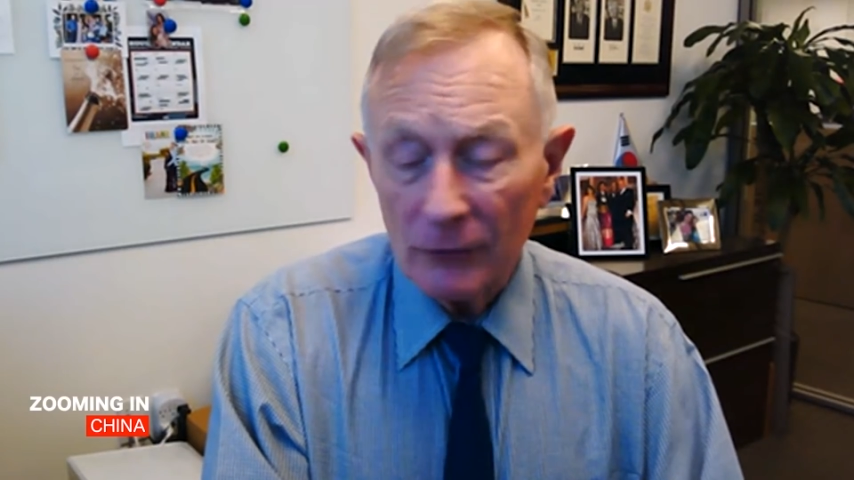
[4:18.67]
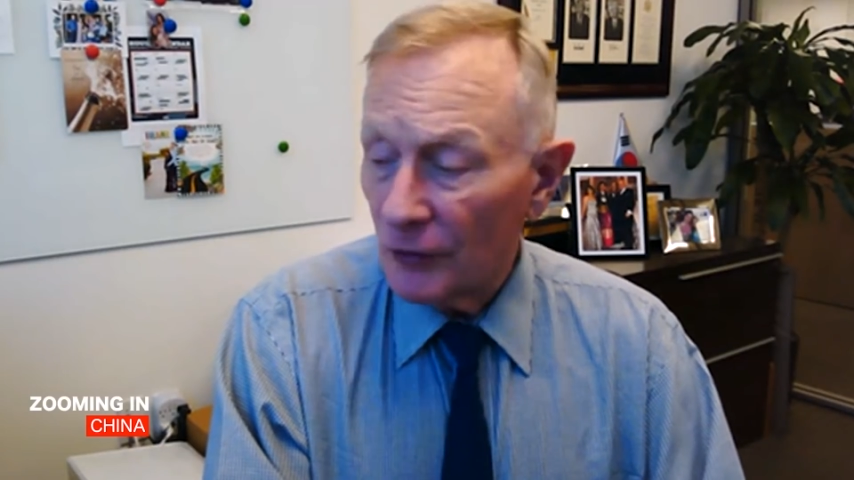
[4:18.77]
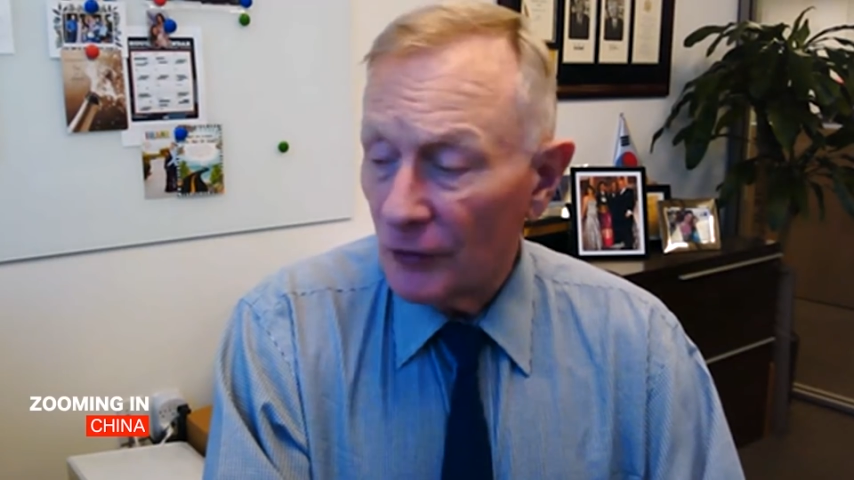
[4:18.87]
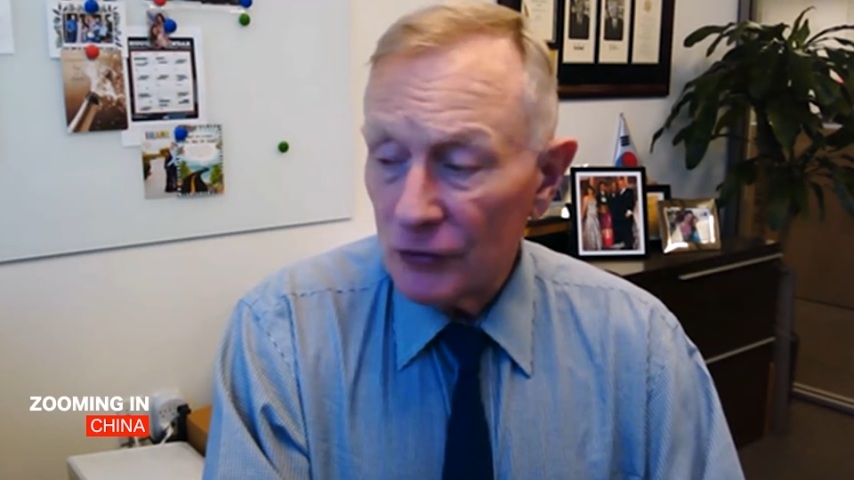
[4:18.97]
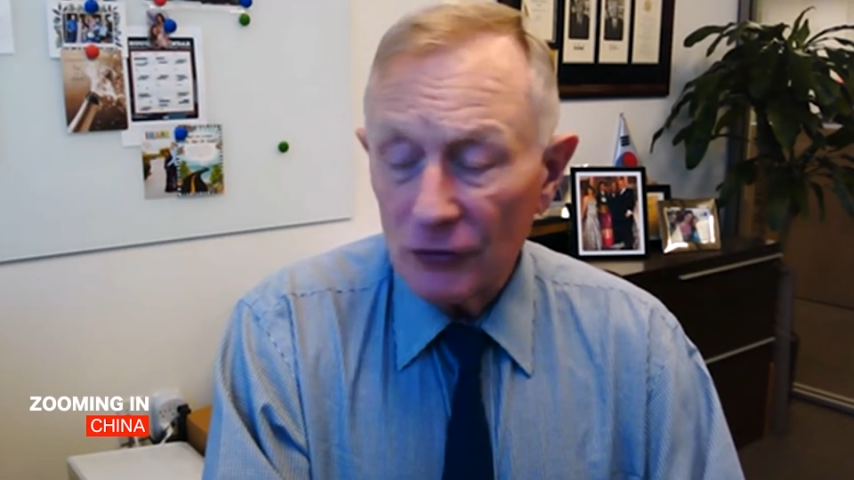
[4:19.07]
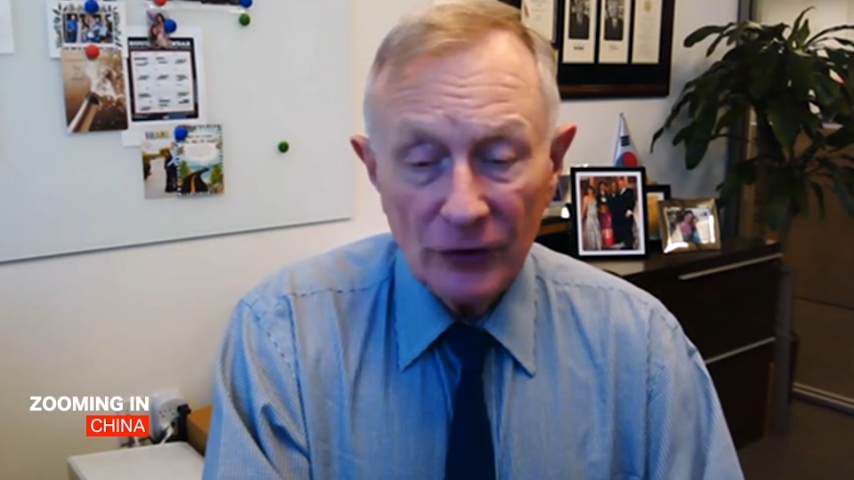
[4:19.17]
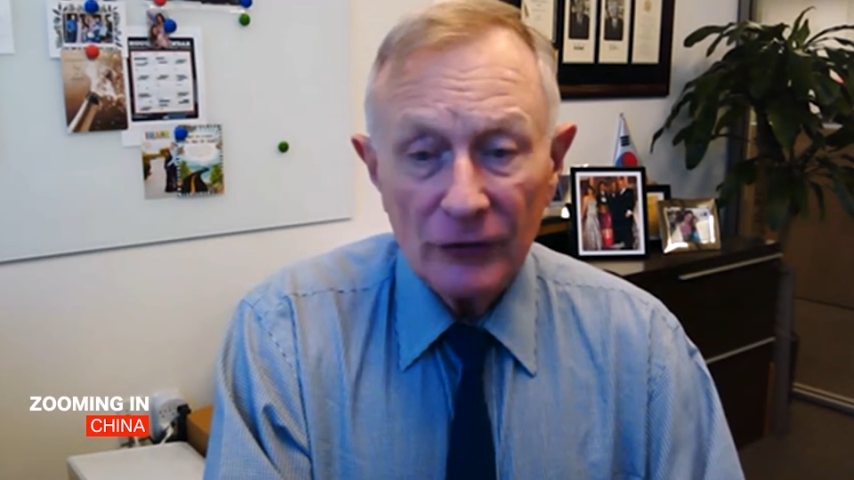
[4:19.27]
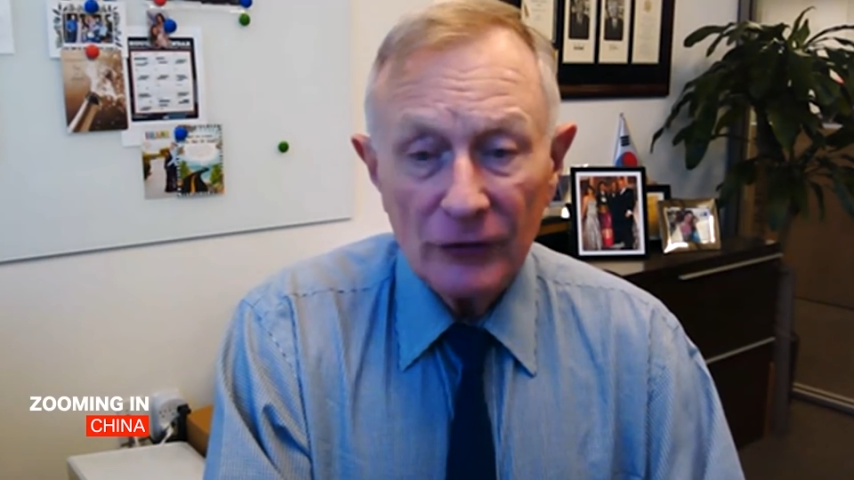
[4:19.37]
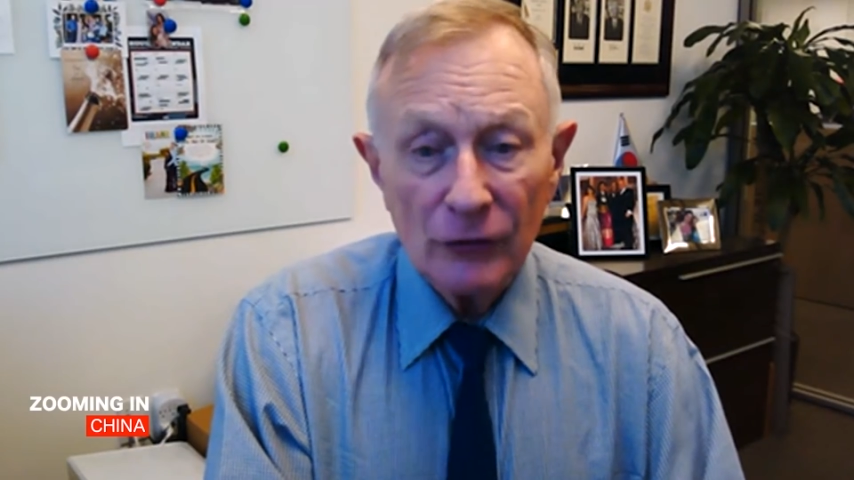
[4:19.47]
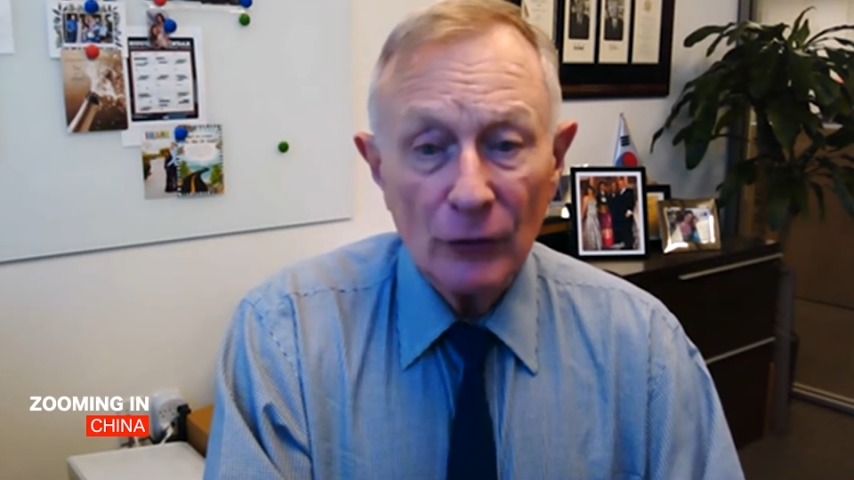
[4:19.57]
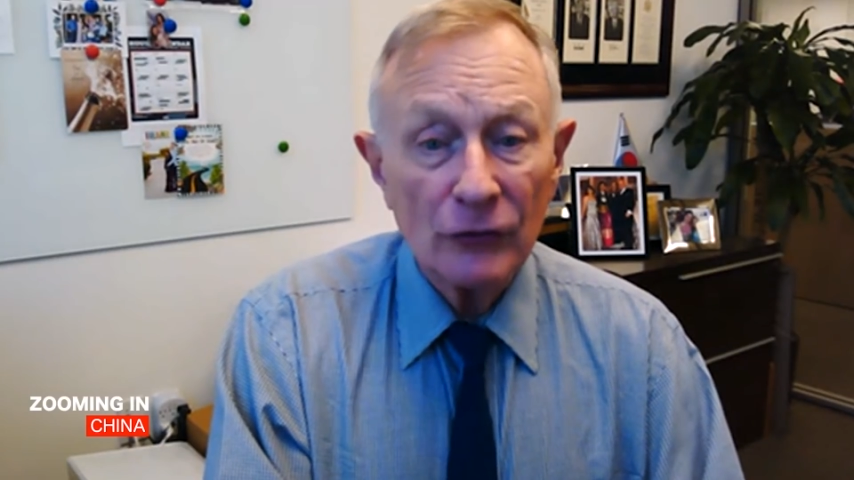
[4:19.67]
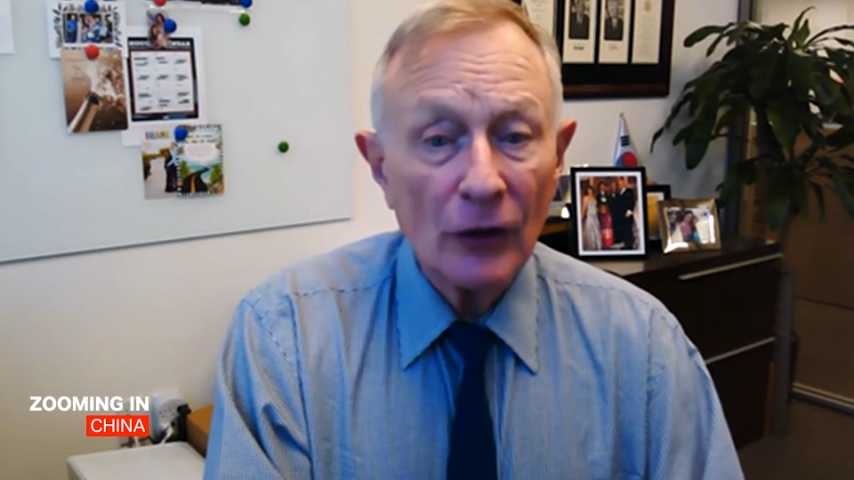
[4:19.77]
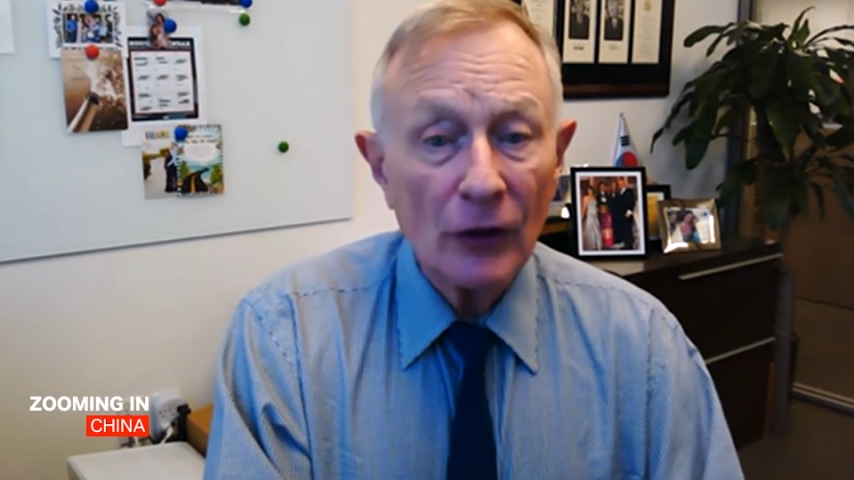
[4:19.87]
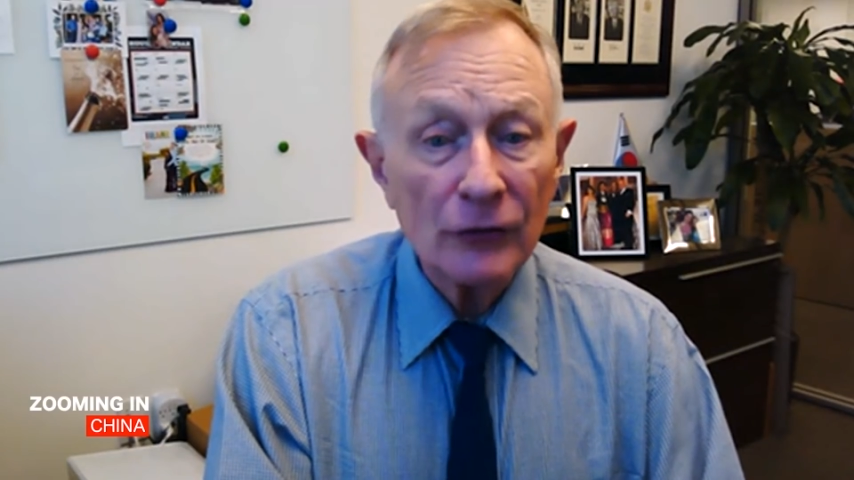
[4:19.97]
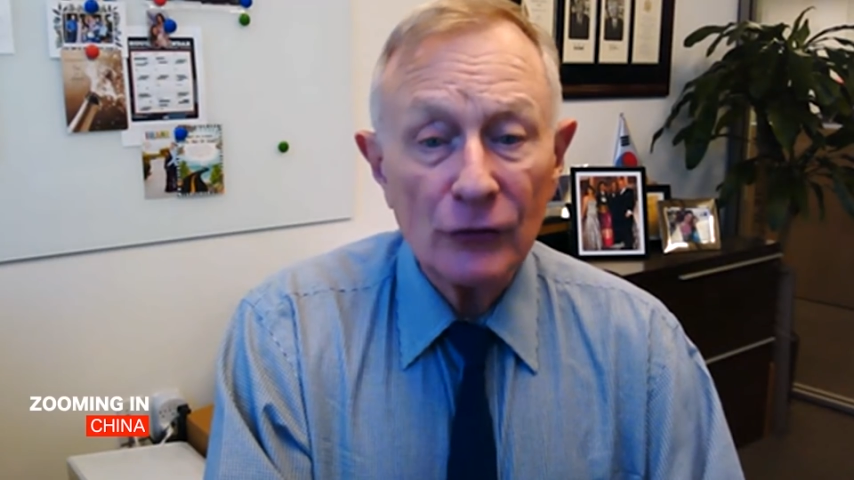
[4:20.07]
Confucius Institute
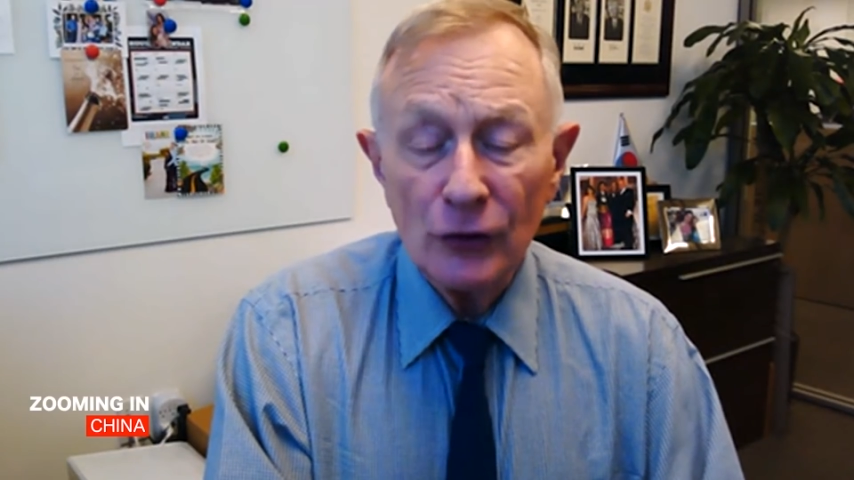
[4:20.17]
is also